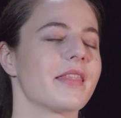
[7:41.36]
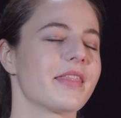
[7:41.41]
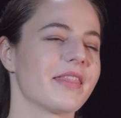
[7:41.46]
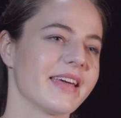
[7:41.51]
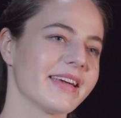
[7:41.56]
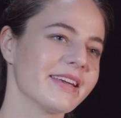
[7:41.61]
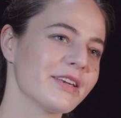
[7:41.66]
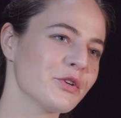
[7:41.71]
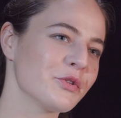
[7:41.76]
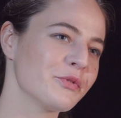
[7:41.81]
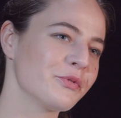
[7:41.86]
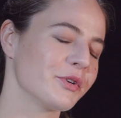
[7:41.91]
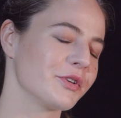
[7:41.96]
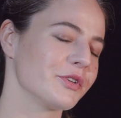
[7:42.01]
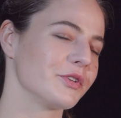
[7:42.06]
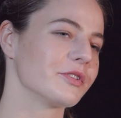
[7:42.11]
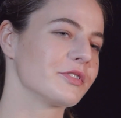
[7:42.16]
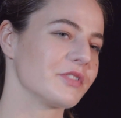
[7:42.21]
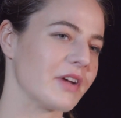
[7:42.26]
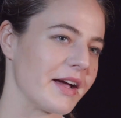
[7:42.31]
Thank you for
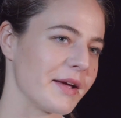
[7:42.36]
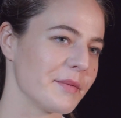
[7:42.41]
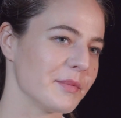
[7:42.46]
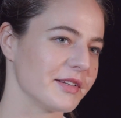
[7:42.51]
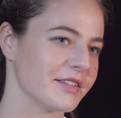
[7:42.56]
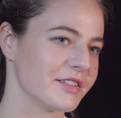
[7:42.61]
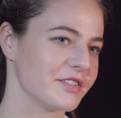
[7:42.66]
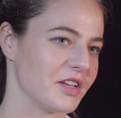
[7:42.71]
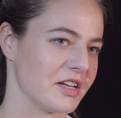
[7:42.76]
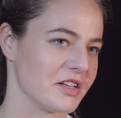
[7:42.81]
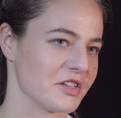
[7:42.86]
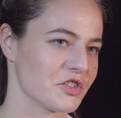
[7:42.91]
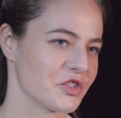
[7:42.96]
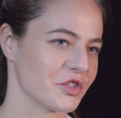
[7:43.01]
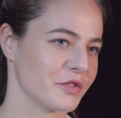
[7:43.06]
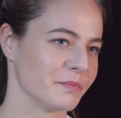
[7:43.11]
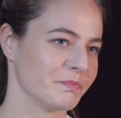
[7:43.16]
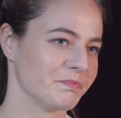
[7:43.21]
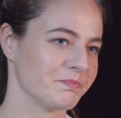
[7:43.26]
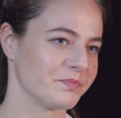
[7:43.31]
your time and
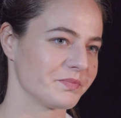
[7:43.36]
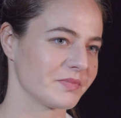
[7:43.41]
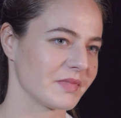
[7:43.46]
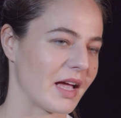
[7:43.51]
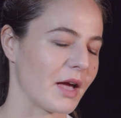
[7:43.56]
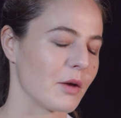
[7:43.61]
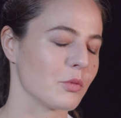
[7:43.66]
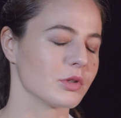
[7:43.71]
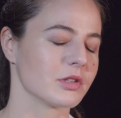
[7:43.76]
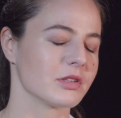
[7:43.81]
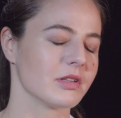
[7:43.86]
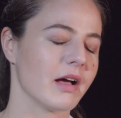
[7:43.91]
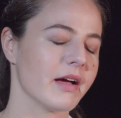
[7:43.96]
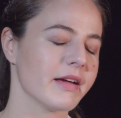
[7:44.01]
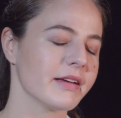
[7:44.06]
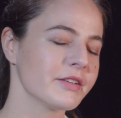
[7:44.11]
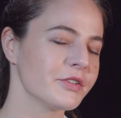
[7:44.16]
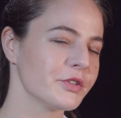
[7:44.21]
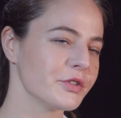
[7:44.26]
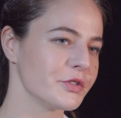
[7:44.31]
attention. I would
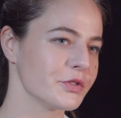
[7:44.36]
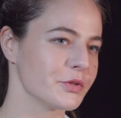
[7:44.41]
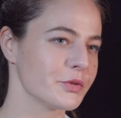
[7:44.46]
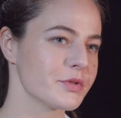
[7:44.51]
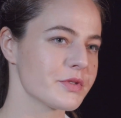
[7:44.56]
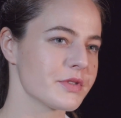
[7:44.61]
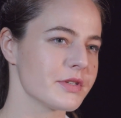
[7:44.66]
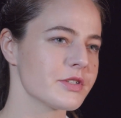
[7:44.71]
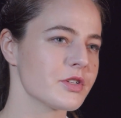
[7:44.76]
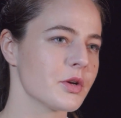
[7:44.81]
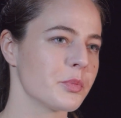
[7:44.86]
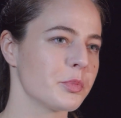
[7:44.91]
like to use this